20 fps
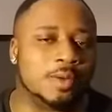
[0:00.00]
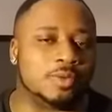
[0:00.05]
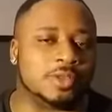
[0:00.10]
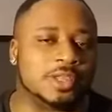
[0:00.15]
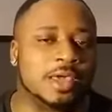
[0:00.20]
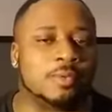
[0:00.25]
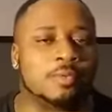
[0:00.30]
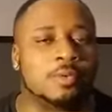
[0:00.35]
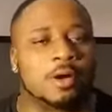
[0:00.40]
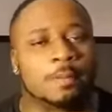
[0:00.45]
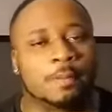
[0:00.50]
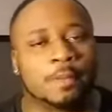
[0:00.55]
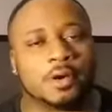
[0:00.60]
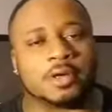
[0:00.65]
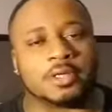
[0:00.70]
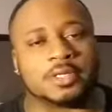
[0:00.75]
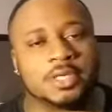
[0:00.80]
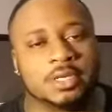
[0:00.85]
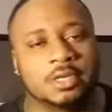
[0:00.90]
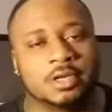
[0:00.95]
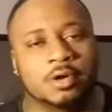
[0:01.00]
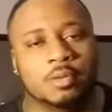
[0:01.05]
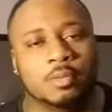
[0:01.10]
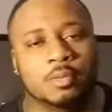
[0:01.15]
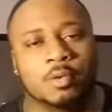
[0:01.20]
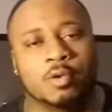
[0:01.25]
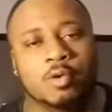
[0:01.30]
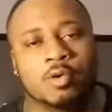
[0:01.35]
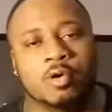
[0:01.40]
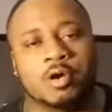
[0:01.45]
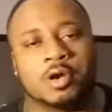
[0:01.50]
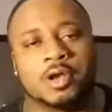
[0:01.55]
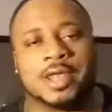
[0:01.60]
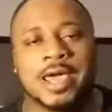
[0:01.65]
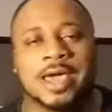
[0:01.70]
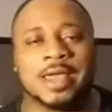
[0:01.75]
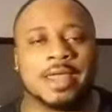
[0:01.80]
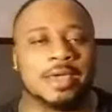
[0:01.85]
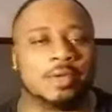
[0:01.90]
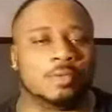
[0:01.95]
with that one person no more,
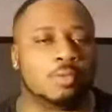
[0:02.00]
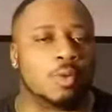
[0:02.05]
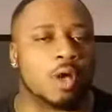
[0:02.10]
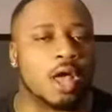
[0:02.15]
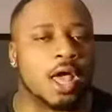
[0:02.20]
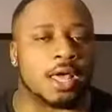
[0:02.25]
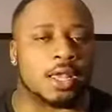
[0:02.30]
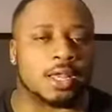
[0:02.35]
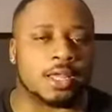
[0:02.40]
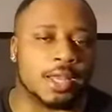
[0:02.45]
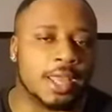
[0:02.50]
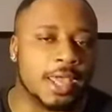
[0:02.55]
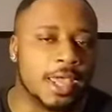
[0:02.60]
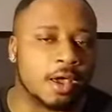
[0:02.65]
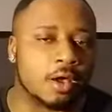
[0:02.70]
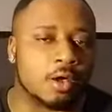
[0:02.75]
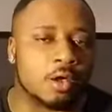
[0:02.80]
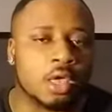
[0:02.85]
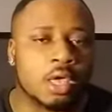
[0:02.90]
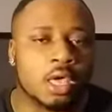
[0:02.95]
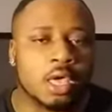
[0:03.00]
now they wilding out.